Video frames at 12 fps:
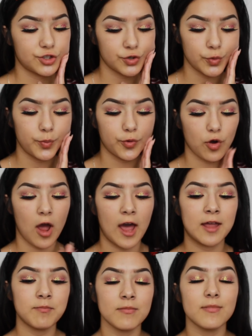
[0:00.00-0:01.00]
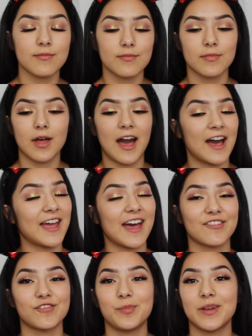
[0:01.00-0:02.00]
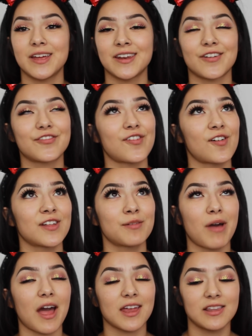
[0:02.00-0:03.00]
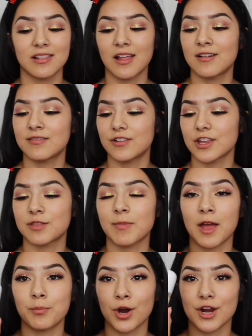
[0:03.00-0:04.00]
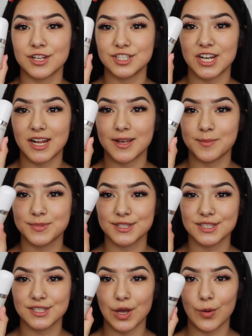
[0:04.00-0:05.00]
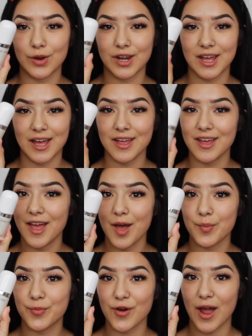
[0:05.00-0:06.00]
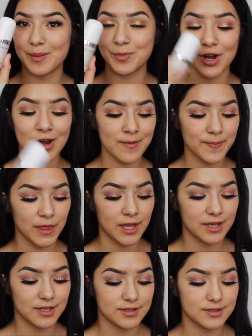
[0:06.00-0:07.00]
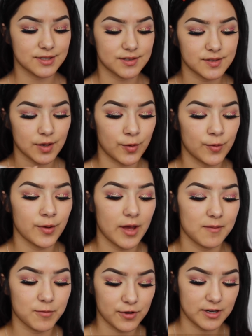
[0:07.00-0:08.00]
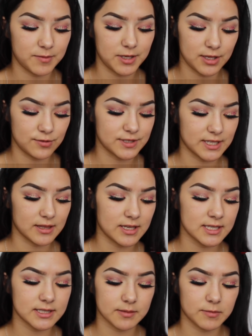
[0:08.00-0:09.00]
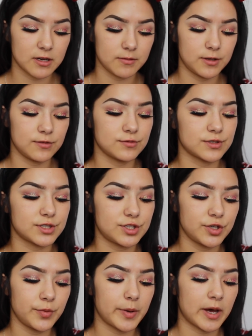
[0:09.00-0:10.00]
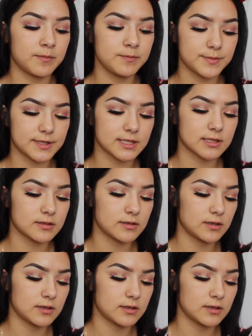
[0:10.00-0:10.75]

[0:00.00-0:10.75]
To prime, I have been falling back in love with my Marc Jacobs Coconut Primer. So I'm going to be using this. I'm going to use 2 pumps.